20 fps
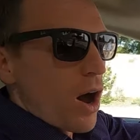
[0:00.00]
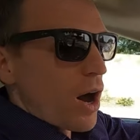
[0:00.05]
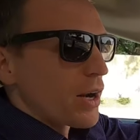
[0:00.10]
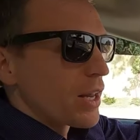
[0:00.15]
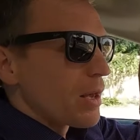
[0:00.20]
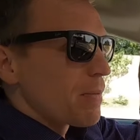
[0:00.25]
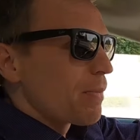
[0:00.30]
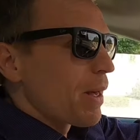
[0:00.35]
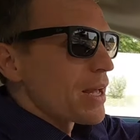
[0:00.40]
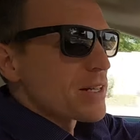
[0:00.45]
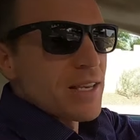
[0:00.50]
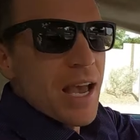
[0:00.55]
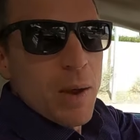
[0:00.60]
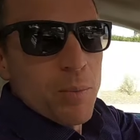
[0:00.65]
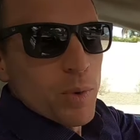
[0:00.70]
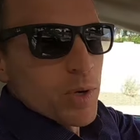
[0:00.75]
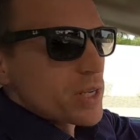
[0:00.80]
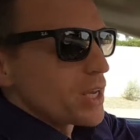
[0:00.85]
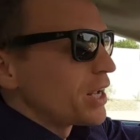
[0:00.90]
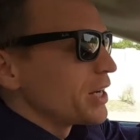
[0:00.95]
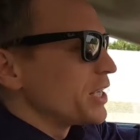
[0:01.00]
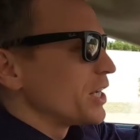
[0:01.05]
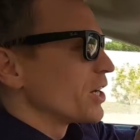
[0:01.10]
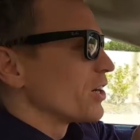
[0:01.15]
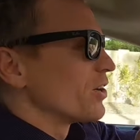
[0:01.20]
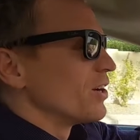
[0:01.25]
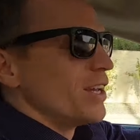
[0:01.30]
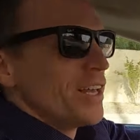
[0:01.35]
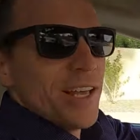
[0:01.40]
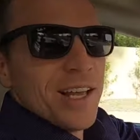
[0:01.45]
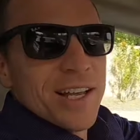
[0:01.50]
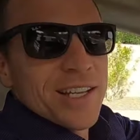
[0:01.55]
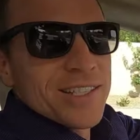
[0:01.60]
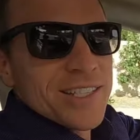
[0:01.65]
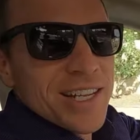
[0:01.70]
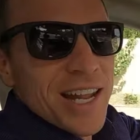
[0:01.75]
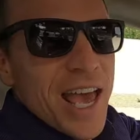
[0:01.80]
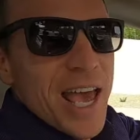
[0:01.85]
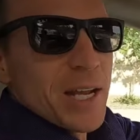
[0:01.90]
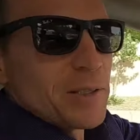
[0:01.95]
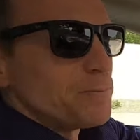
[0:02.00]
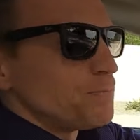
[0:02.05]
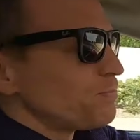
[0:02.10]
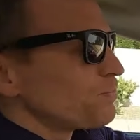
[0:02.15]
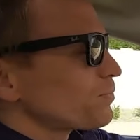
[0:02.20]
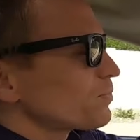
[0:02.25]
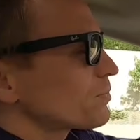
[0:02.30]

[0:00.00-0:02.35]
on it by the time we're done here today.